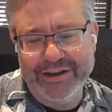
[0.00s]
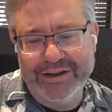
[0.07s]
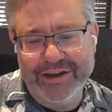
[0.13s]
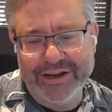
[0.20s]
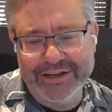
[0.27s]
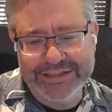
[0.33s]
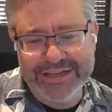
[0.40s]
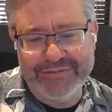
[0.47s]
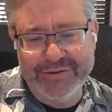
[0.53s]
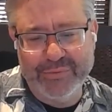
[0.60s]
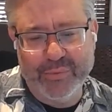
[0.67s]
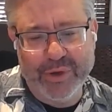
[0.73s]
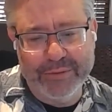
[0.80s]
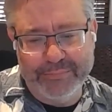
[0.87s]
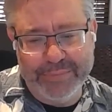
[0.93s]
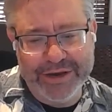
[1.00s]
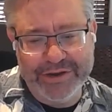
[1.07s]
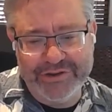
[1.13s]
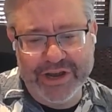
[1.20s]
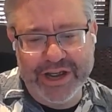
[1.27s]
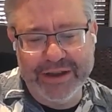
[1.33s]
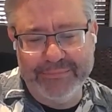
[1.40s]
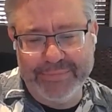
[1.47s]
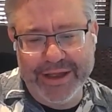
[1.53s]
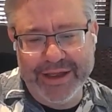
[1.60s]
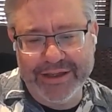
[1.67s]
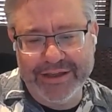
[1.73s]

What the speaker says: not just having one big giant bank.